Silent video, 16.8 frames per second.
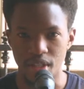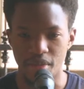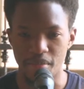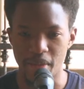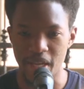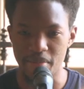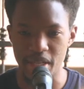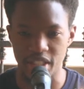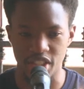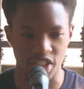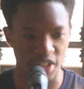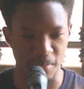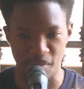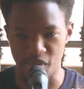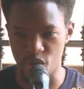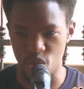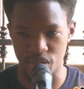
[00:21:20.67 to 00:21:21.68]
Maybe it's
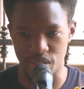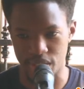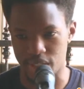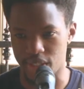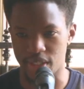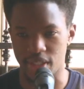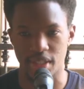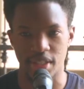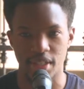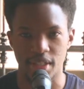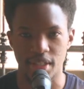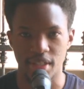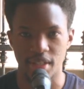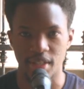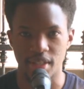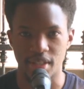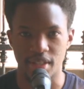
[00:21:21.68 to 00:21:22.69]
in music.
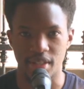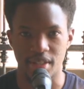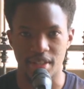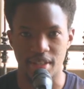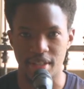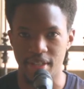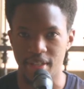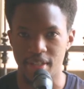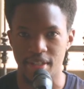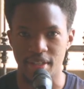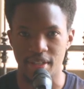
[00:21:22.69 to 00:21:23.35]
Huh?